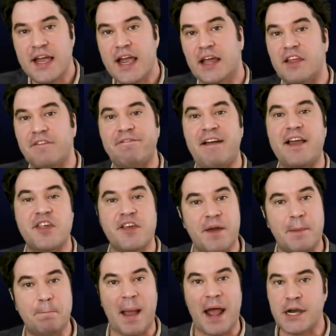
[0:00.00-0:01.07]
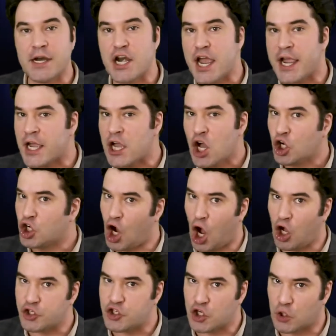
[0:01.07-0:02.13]
in the face of impending
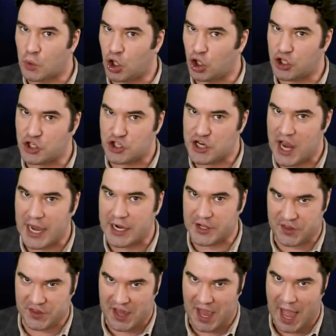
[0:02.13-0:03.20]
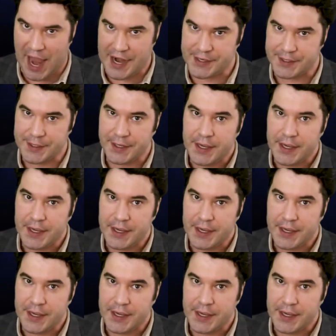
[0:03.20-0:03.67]
cultural genocide,